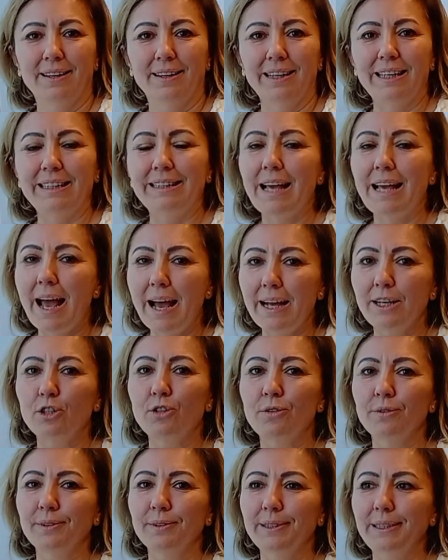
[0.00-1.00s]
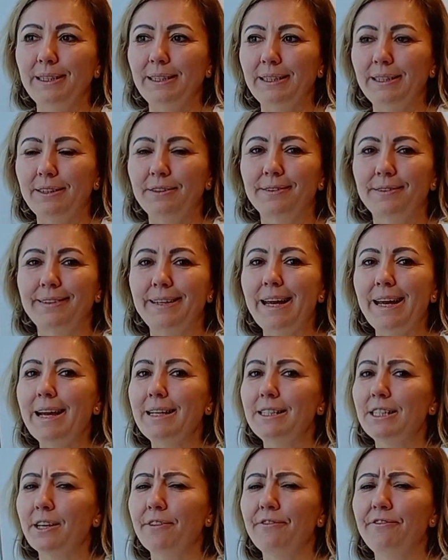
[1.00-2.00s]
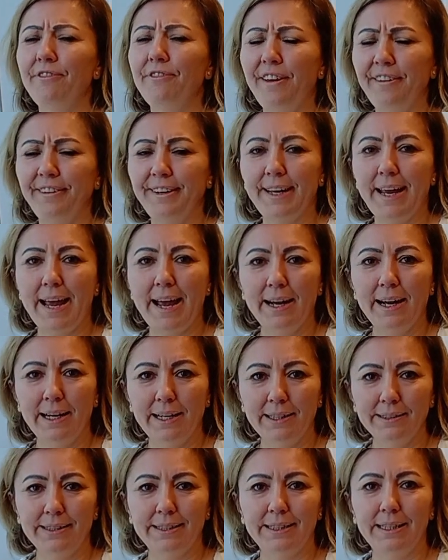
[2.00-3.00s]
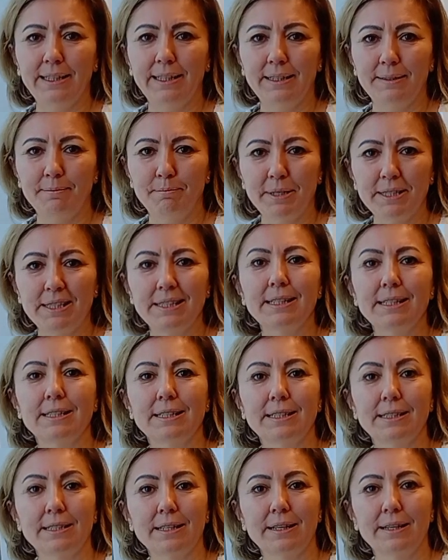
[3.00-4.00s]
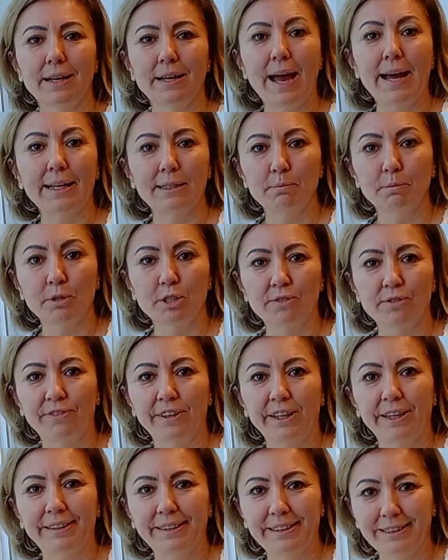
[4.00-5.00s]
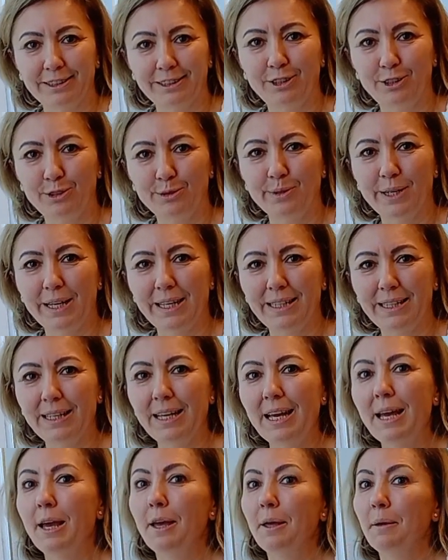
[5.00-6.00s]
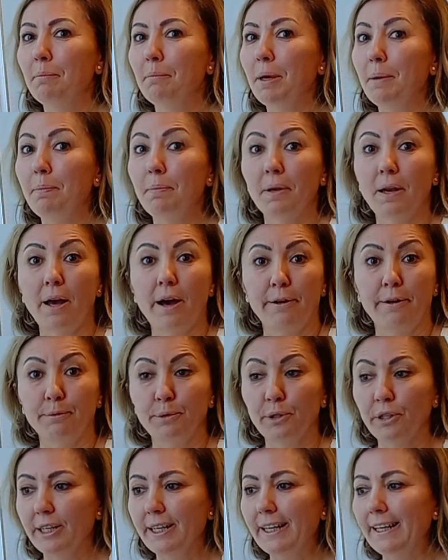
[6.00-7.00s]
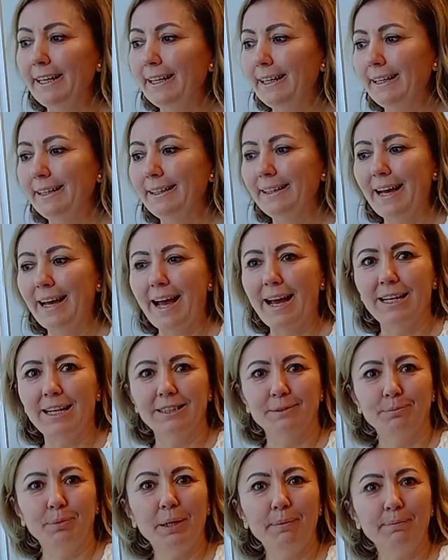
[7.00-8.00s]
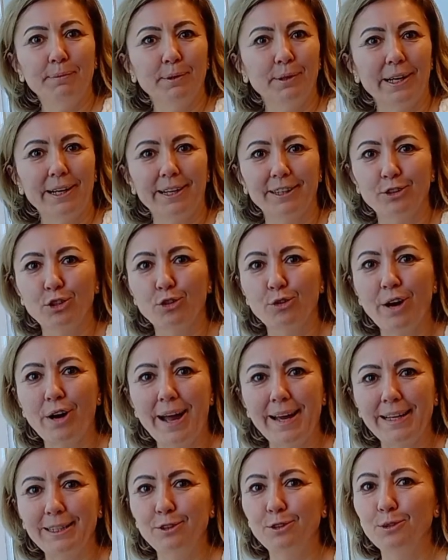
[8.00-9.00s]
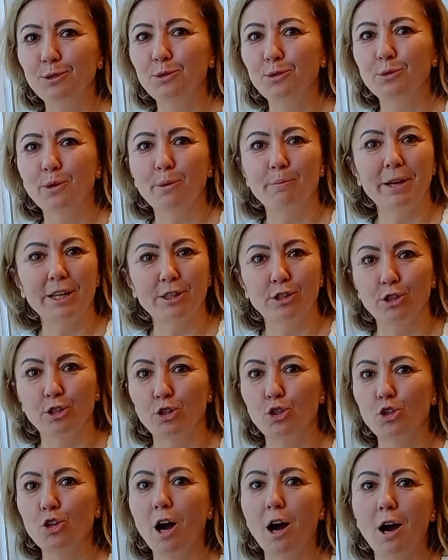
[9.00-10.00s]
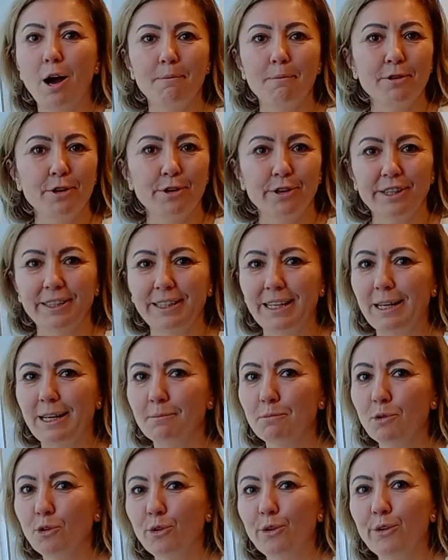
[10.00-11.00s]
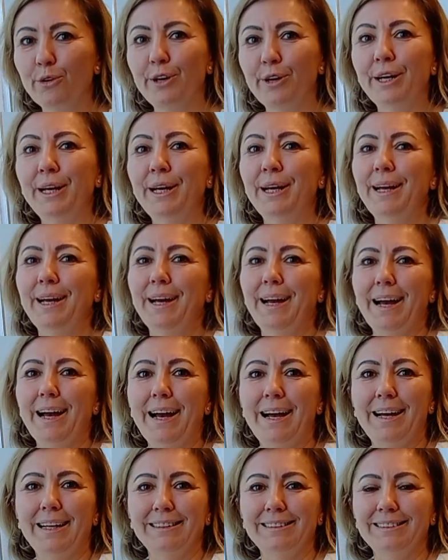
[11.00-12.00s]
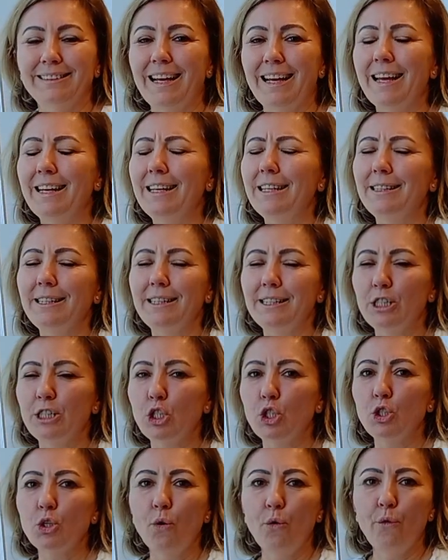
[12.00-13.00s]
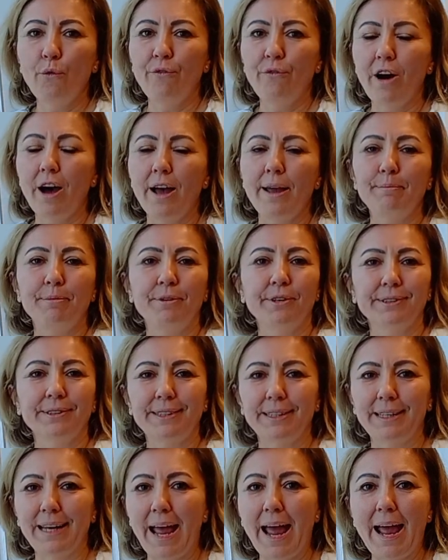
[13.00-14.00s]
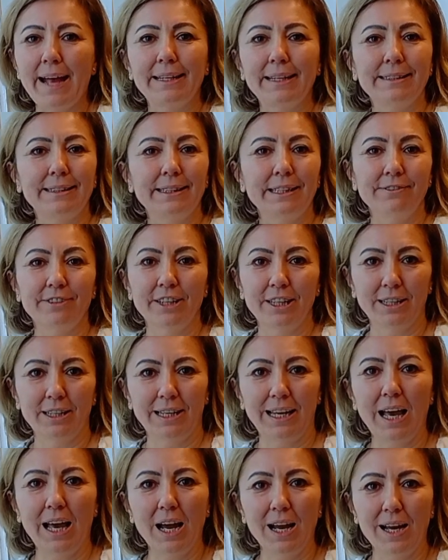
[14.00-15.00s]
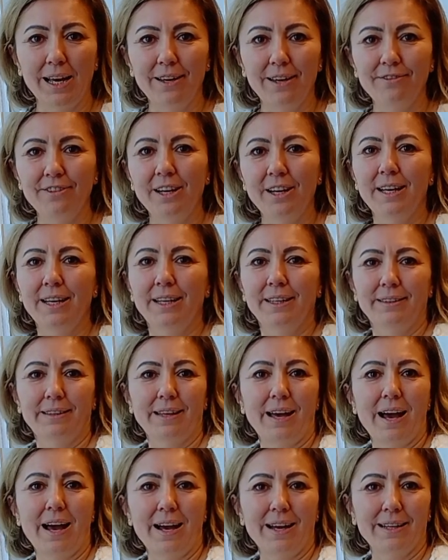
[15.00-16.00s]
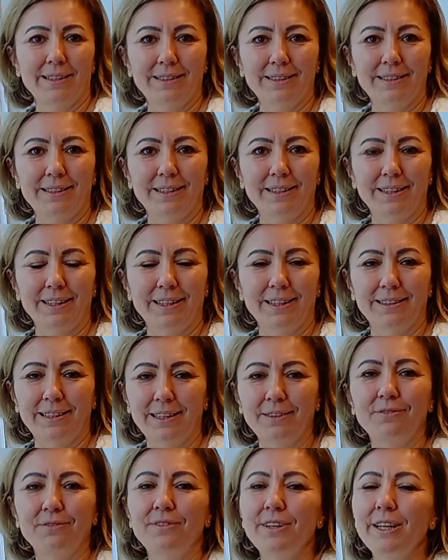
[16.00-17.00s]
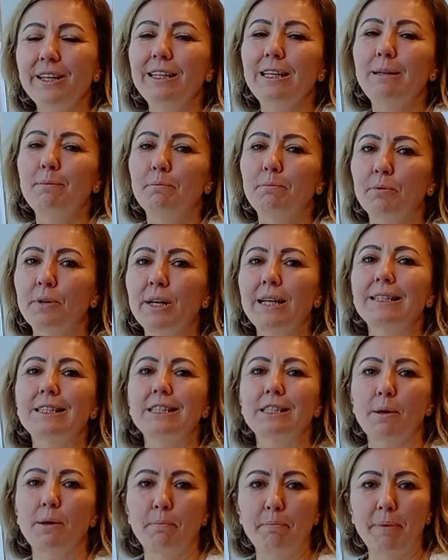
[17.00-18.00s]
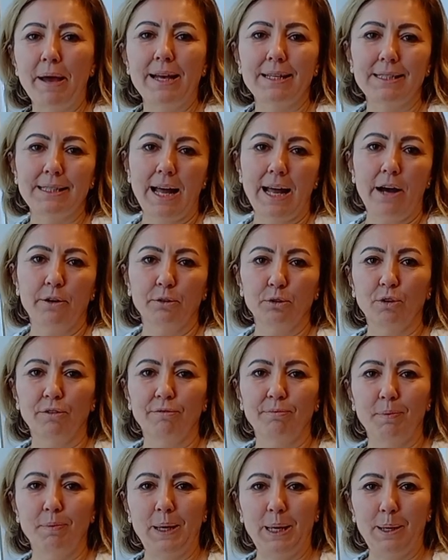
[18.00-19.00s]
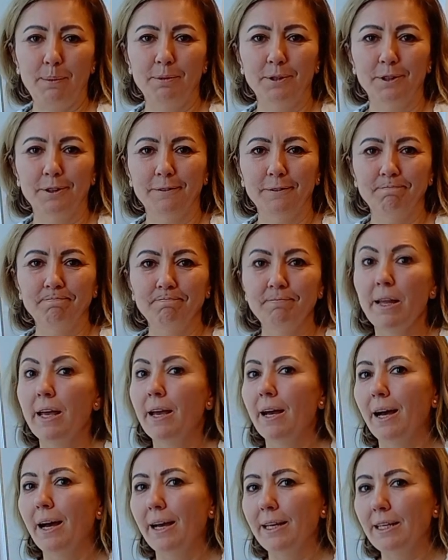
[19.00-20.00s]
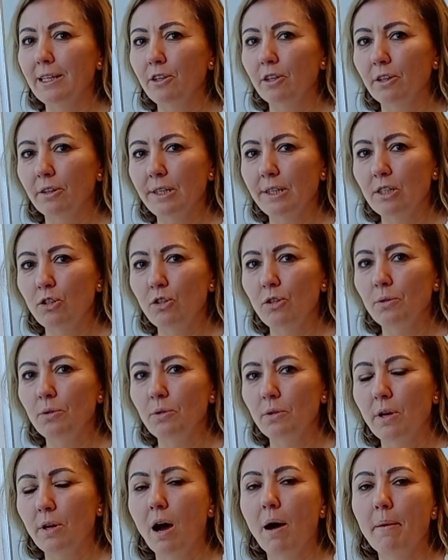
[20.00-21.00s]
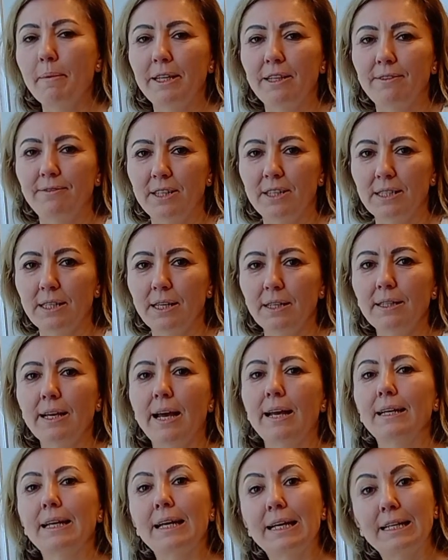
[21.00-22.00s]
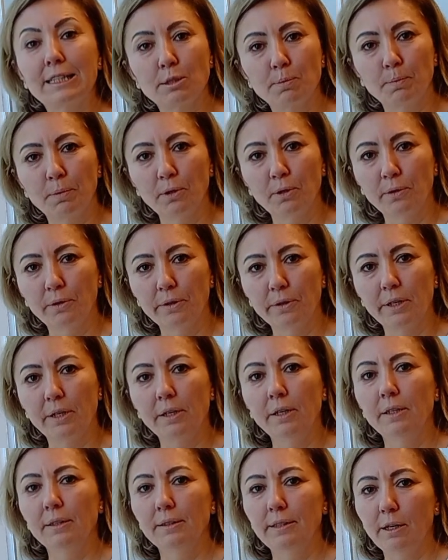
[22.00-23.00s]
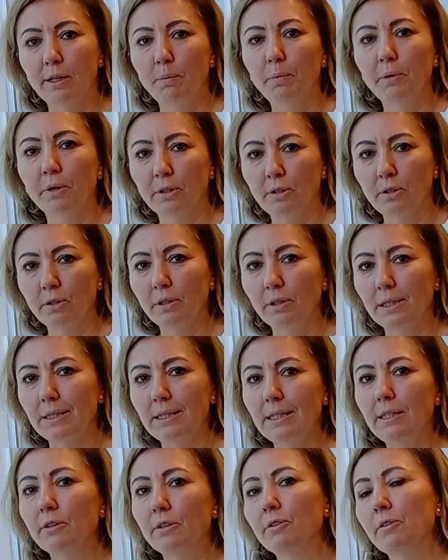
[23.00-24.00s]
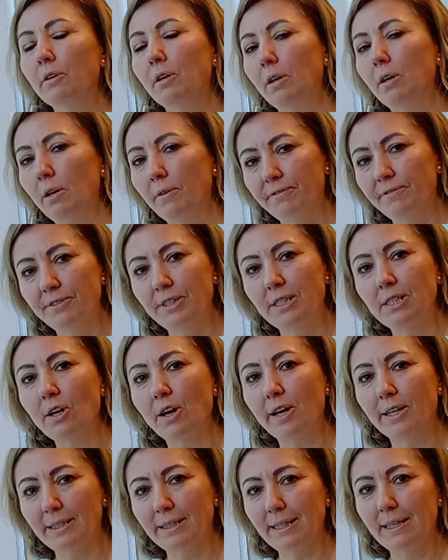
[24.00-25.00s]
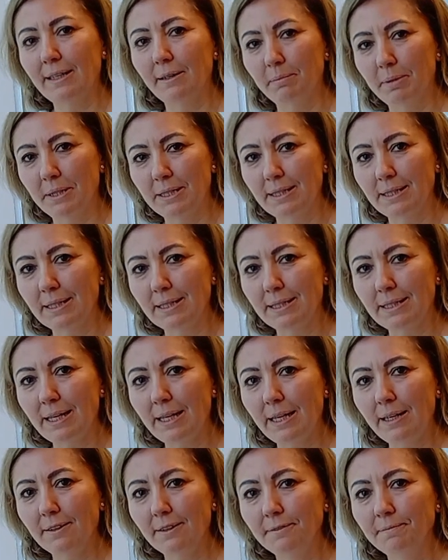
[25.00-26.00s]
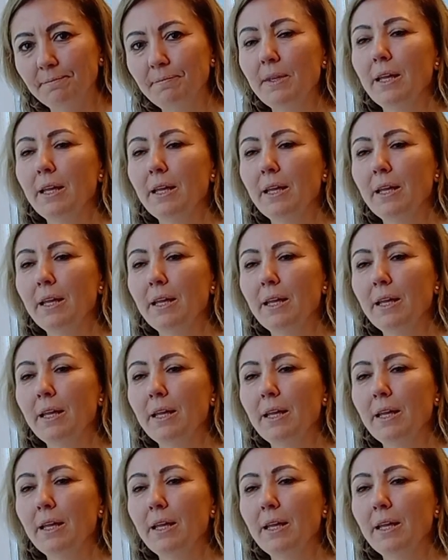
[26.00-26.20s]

It actually creates a very healthy business atmosphere in the UAE. People are working and people are trying to do a better job, earning more, and it is so vibrant and active and alive that that really brings the best out of people. I encourage you to come and visit and explore the opportunity of starting a business here.